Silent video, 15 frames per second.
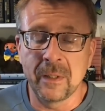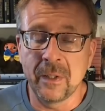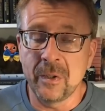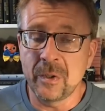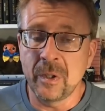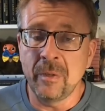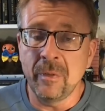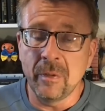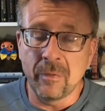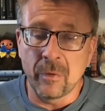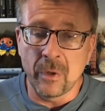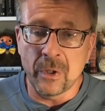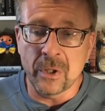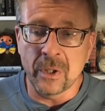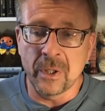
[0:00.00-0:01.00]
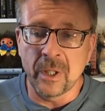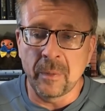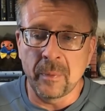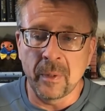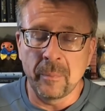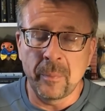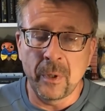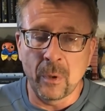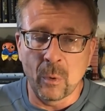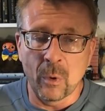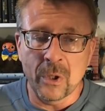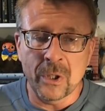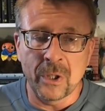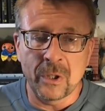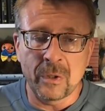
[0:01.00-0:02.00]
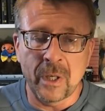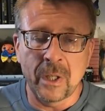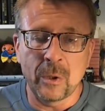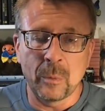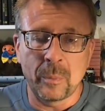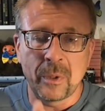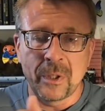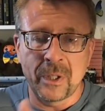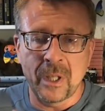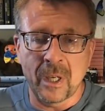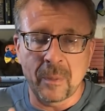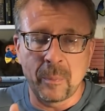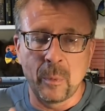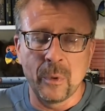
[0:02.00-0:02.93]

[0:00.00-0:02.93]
there's even a version that Prigozhin tried to protect